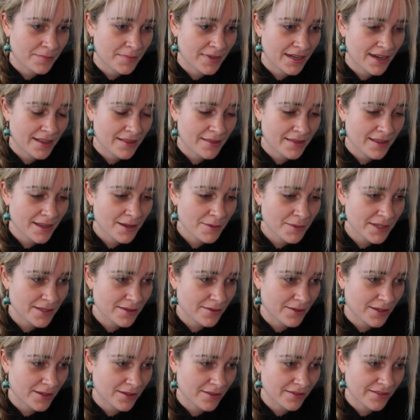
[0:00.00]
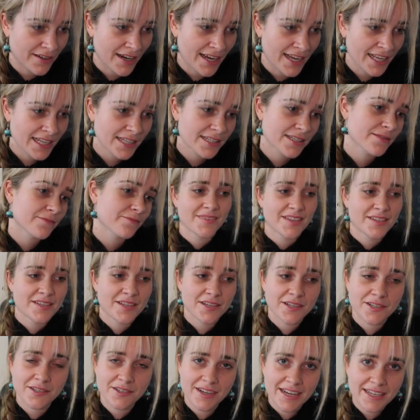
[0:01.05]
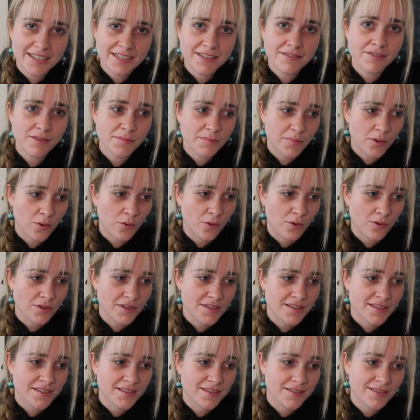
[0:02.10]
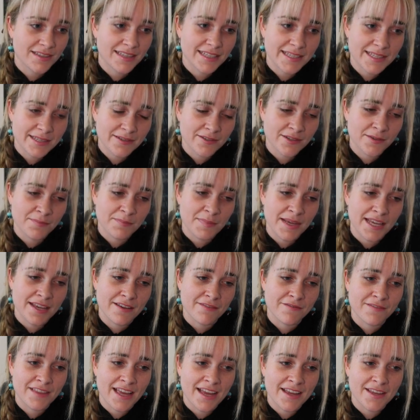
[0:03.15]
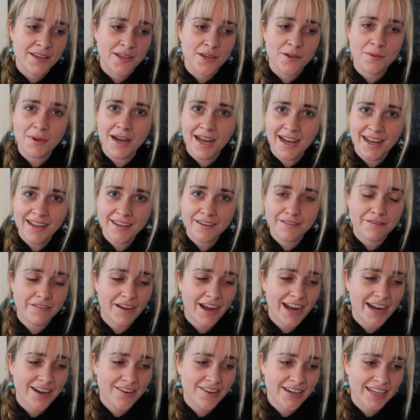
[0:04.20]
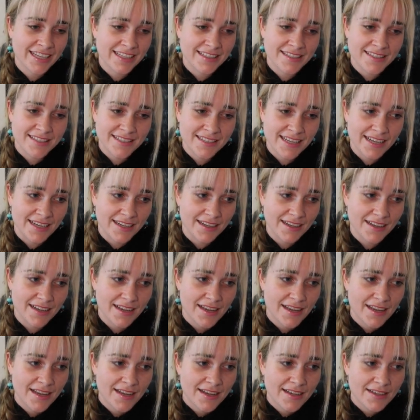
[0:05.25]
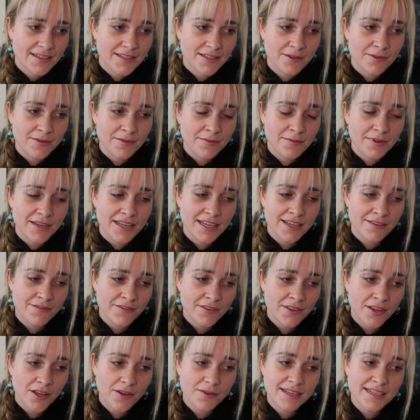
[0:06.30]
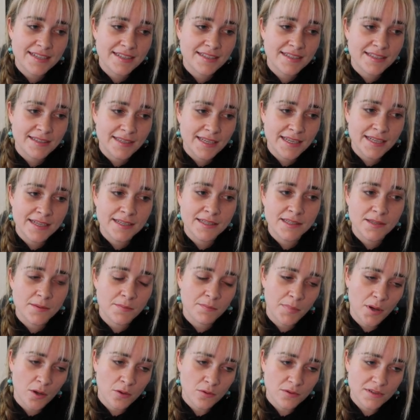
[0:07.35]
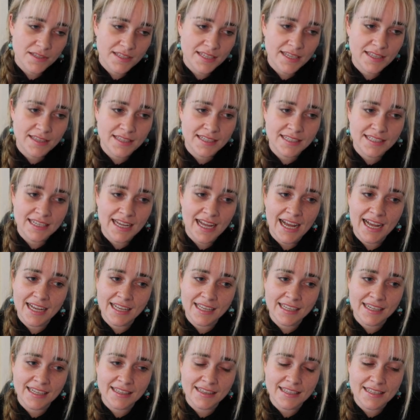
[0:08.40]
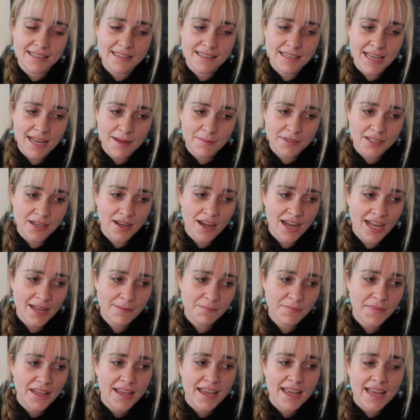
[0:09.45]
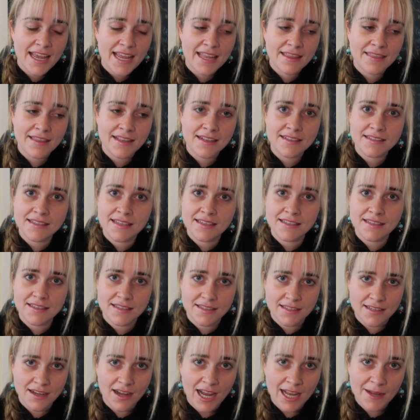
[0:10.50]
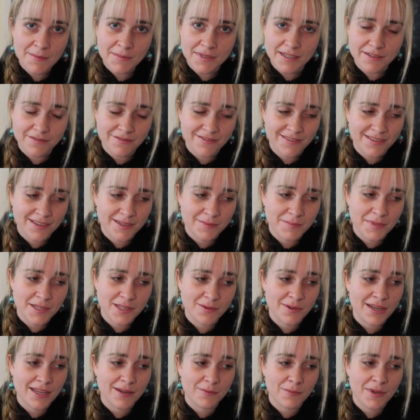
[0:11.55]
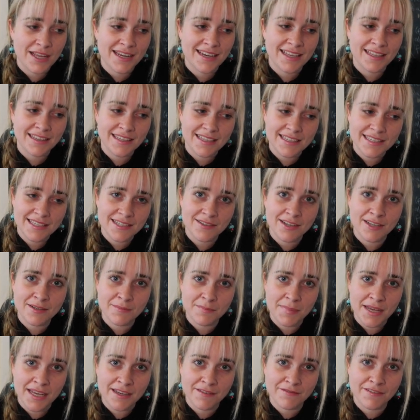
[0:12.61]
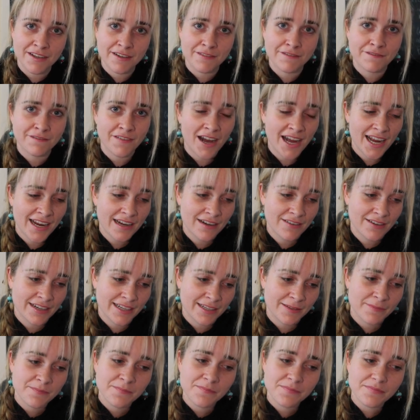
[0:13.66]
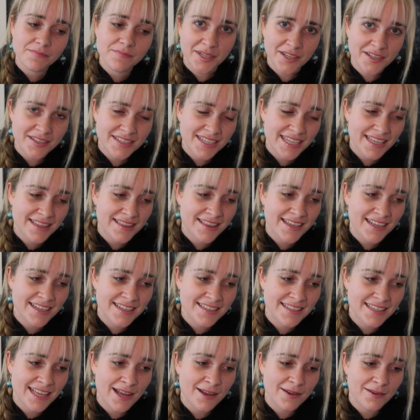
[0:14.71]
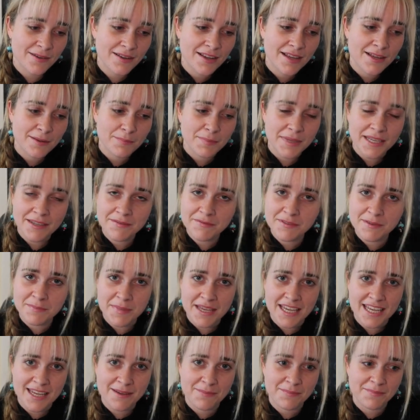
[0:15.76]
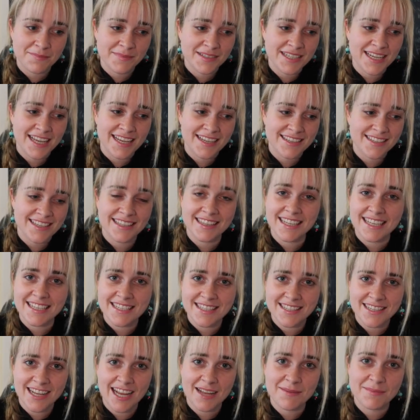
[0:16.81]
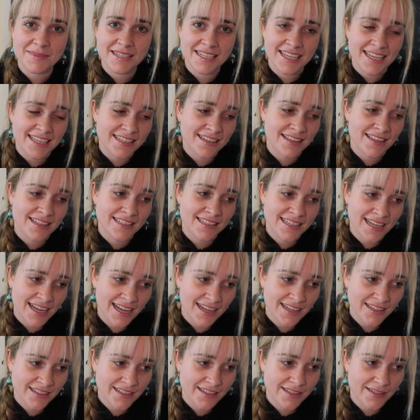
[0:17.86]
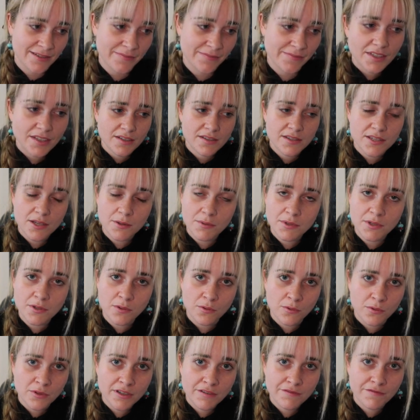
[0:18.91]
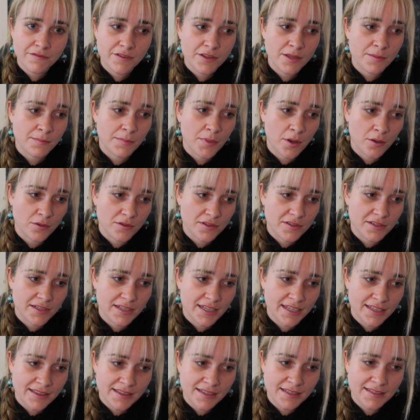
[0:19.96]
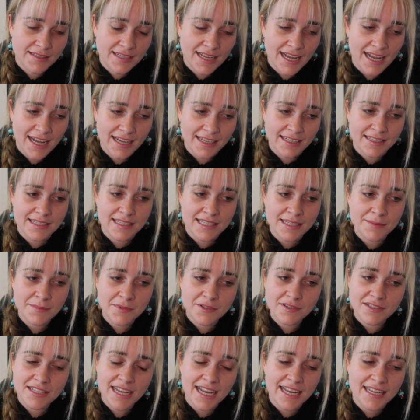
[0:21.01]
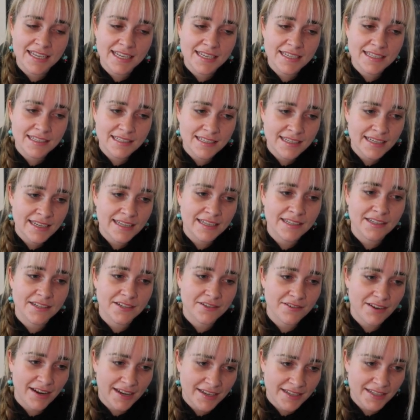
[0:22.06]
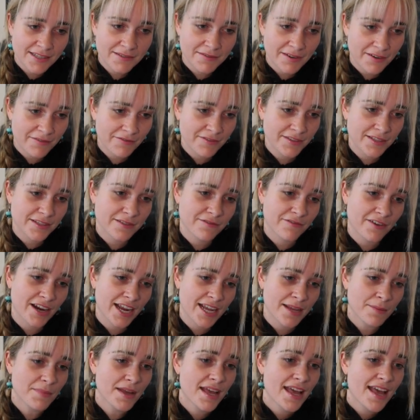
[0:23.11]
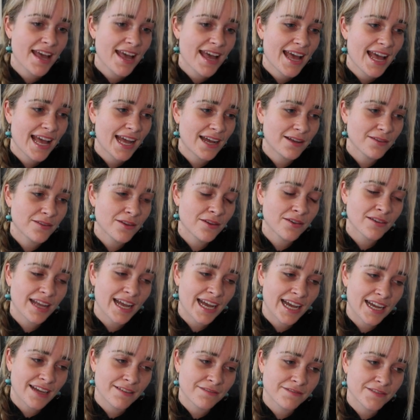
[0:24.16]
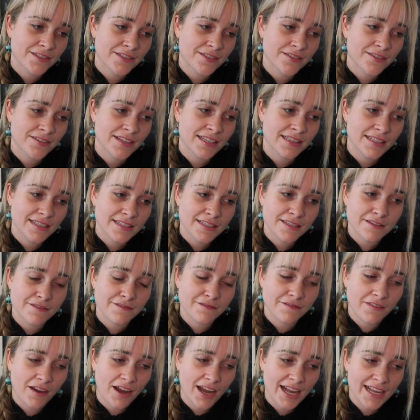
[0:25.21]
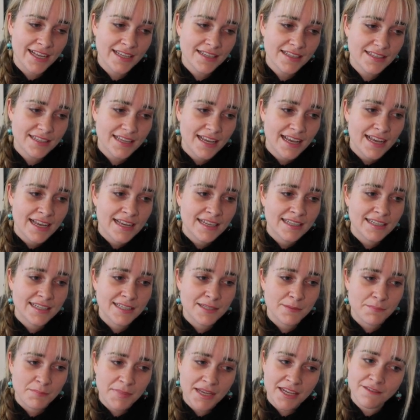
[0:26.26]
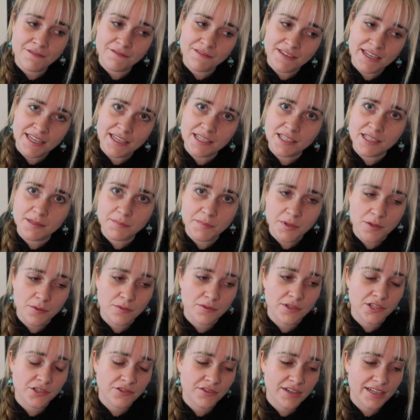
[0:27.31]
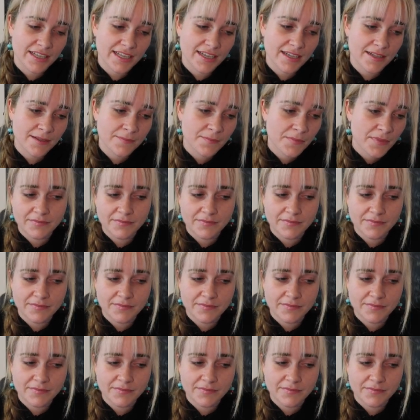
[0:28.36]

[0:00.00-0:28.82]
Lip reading: but I think we're doing all right. So Crater reports to Alyssa and Bev that you aren't firing in sync. So even though he sees the bolts hit the target at the same time, he thinks there's a time difference between when Alyssa and Bev are firing, because he thinks that Bev's beam takes a less time to get to the target. So in order for the bolts to hit the target simultaneously in Crater's reference frame, how long after Alyssa fires does Bev need to pull the trigger?